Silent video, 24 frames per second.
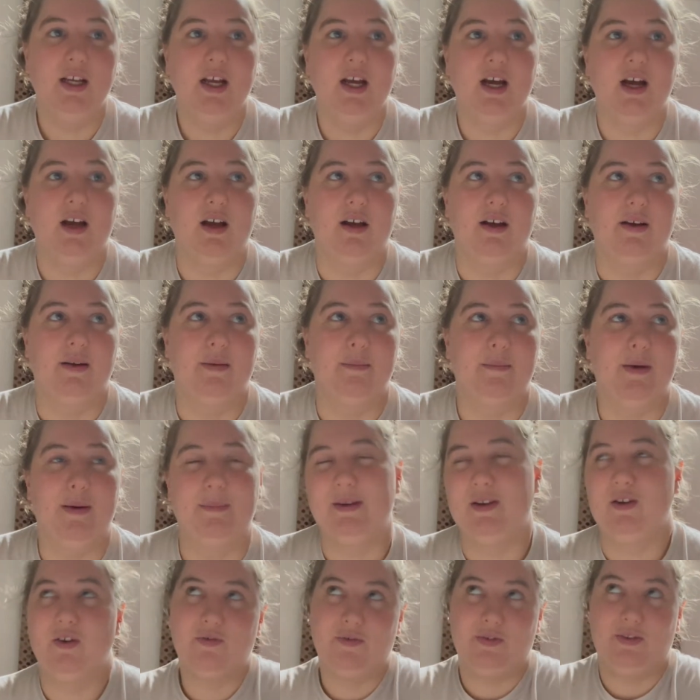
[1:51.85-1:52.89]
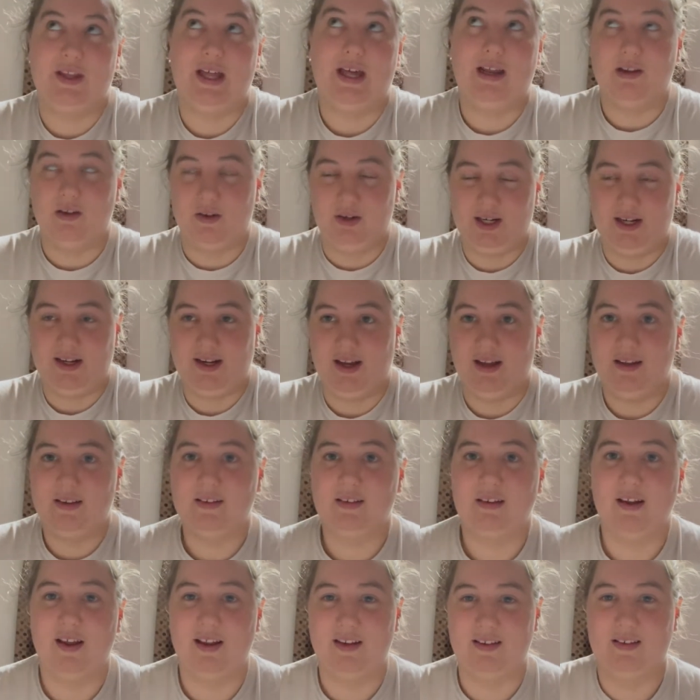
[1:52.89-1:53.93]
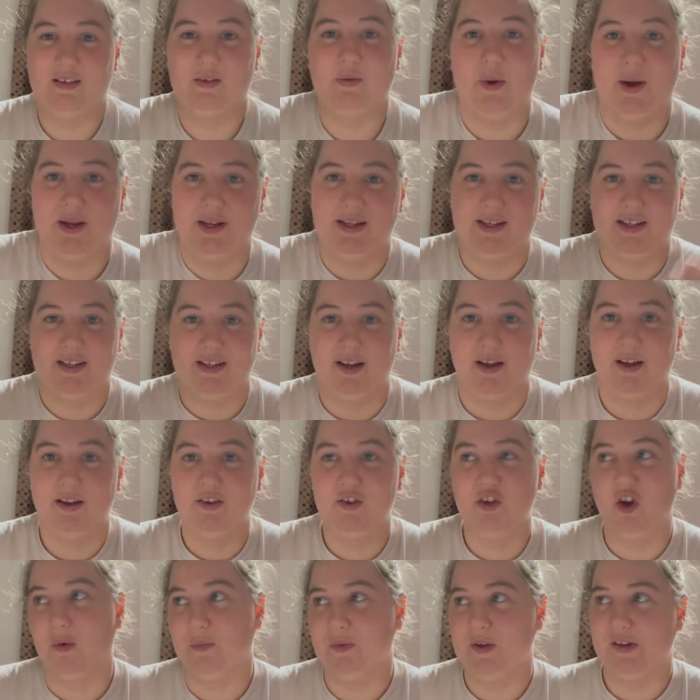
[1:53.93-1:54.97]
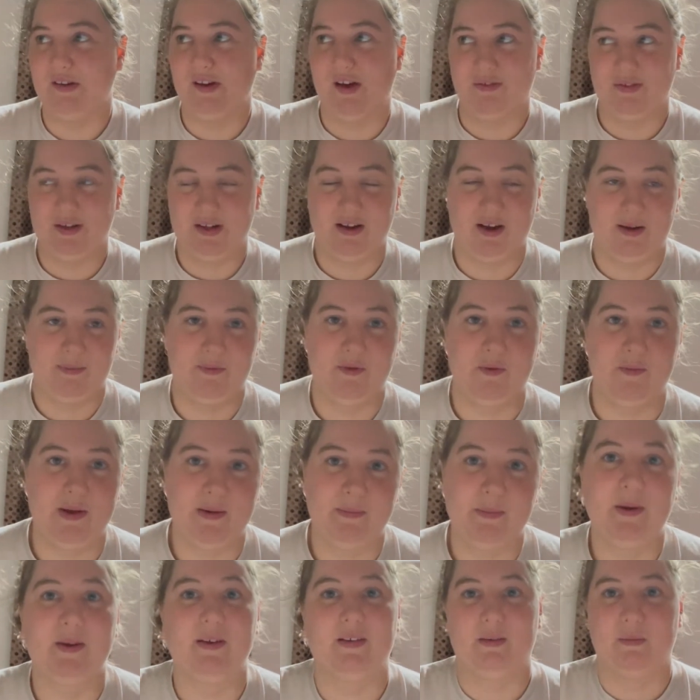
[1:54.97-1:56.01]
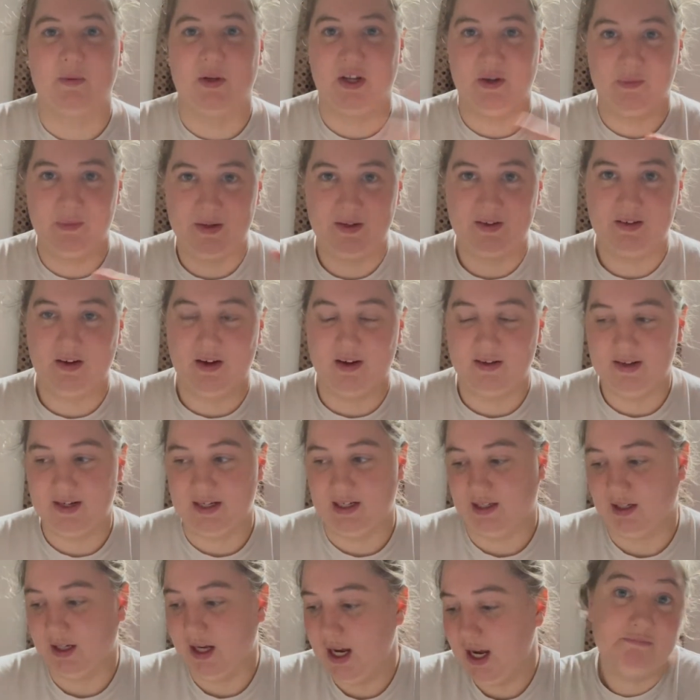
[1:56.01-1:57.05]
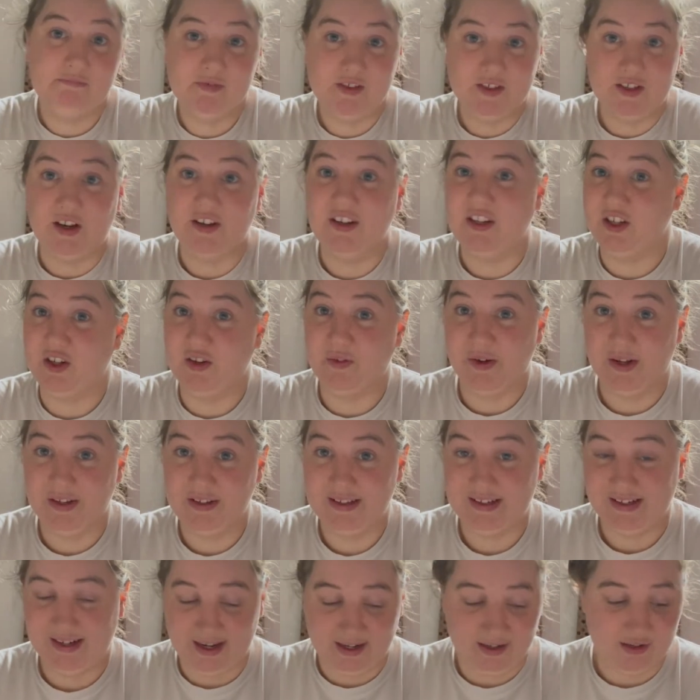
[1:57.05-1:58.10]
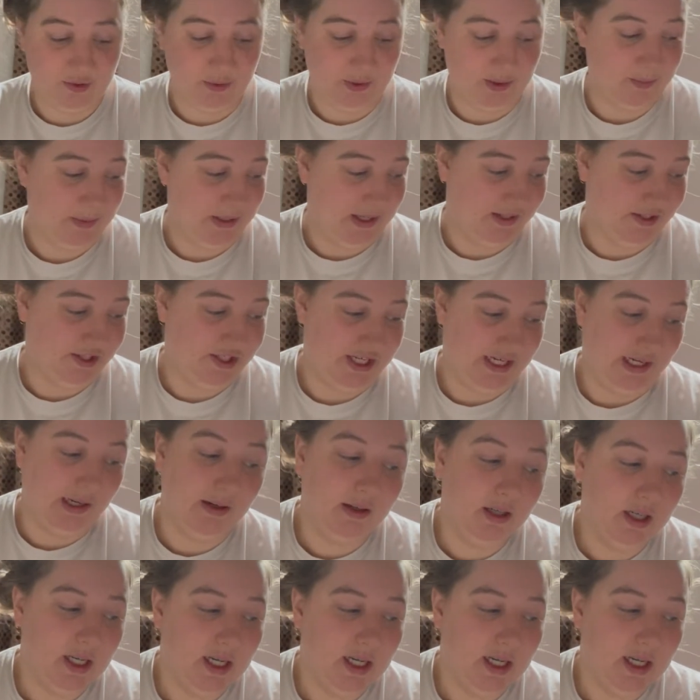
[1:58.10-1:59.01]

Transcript: I mean, not for that long, I guess. It's quite like a topsy-turvy time for me because I'm going to be studying university again, doing a PhD.